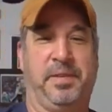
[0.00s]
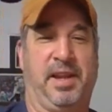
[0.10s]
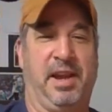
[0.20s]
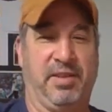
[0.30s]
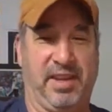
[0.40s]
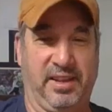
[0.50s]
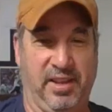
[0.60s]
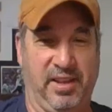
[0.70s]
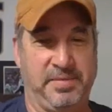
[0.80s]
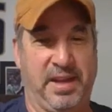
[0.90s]
every kid
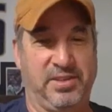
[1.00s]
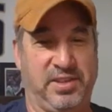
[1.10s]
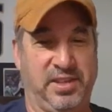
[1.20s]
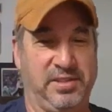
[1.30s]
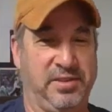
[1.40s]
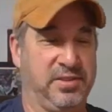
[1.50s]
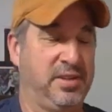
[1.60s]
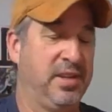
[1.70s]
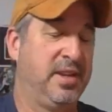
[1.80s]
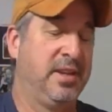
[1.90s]
loves mac and cheese
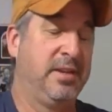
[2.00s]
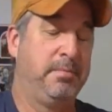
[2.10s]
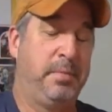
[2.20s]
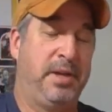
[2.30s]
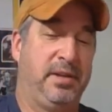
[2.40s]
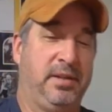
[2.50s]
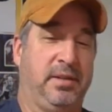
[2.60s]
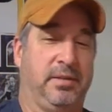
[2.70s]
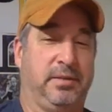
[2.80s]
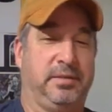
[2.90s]
usually. But
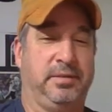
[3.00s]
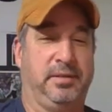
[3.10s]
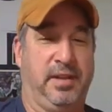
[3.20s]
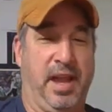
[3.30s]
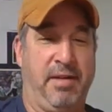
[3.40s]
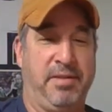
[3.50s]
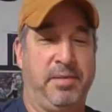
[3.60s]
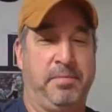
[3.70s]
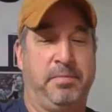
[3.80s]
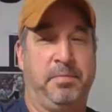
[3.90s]
have
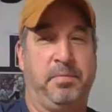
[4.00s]
them